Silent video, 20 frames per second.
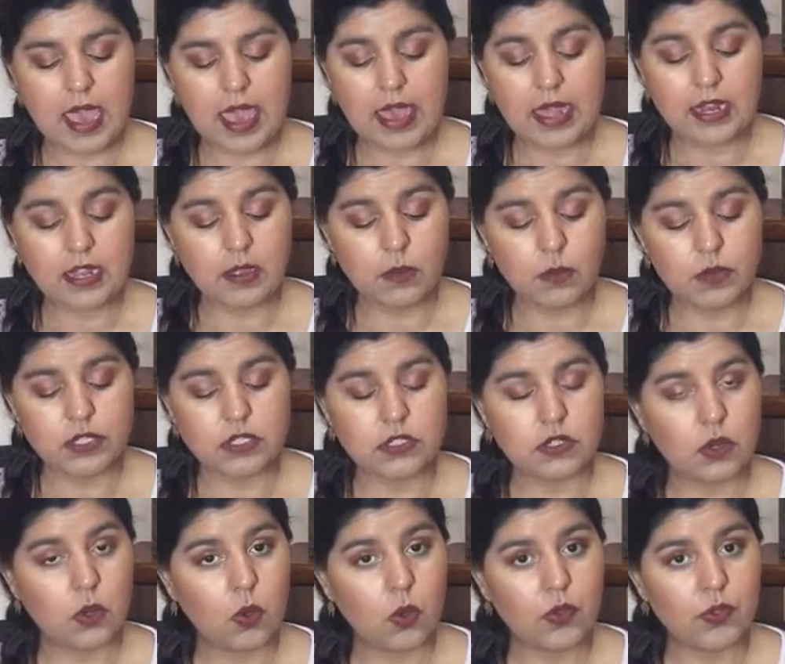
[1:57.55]
and he
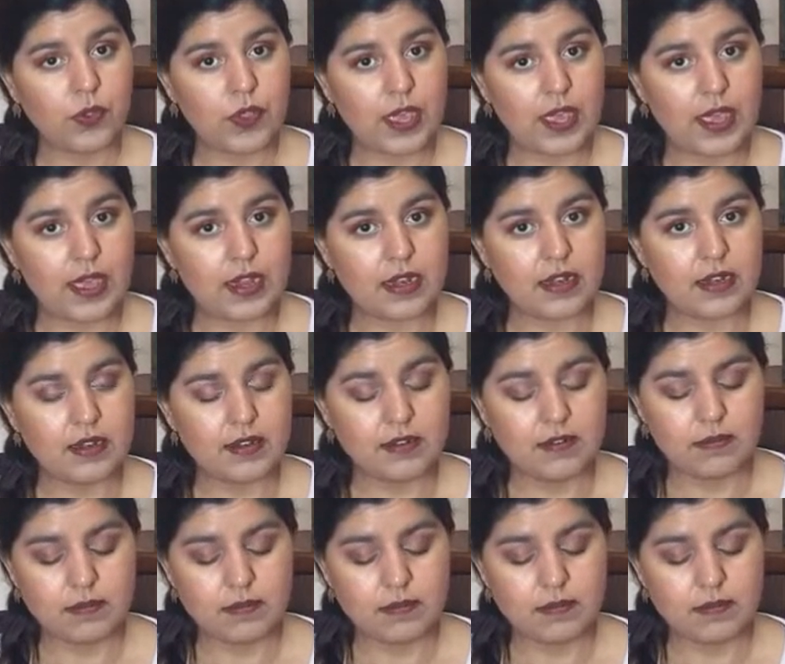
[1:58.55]
wasn't old then.